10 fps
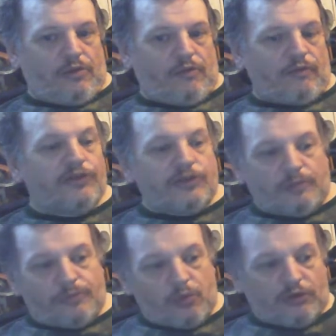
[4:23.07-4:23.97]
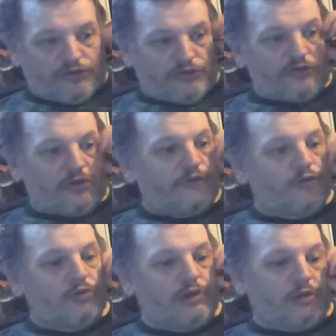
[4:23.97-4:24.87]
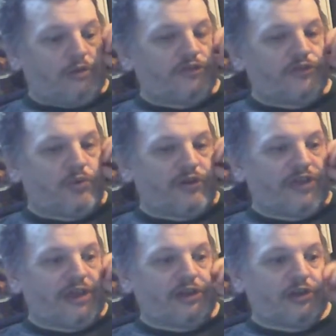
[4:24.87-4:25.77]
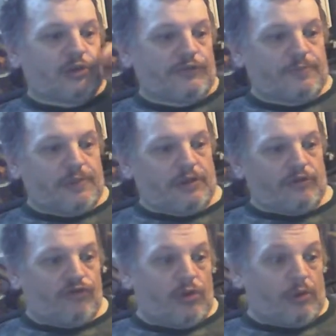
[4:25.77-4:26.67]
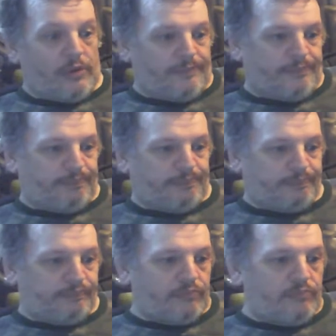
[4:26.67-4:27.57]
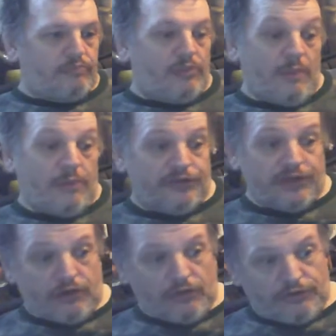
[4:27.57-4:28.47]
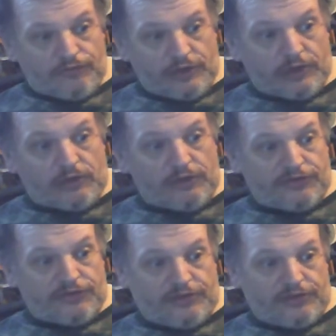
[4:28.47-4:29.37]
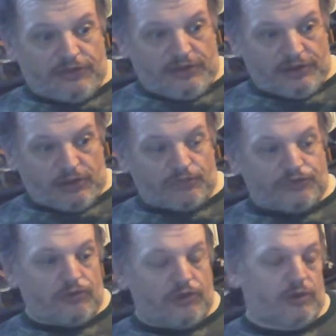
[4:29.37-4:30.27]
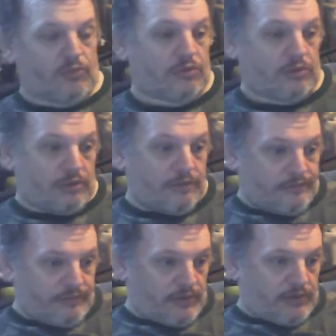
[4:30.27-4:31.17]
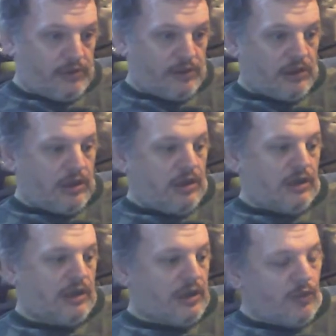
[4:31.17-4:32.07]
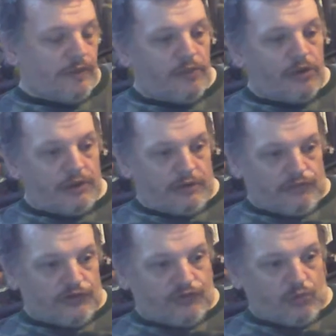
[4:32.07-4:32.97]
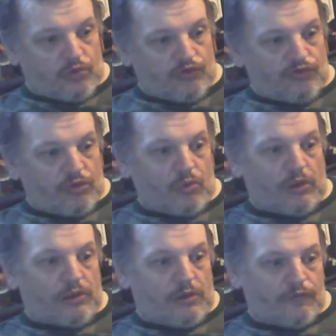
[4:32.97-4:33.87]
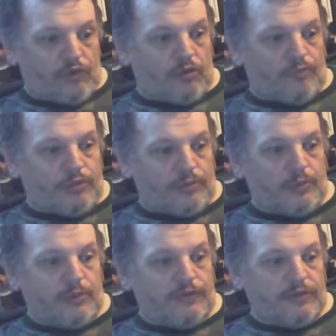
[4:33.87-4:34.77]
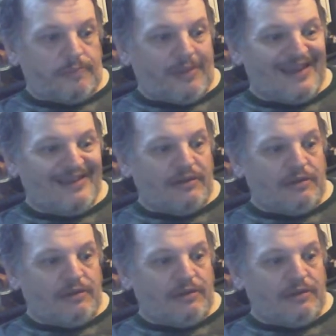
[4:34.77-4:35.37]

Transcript: reason I bought this because I thought, it's always handy to have a spare controller. But I did not realise it was not going to work. Now, with my original controller, I've got a problem with the pad.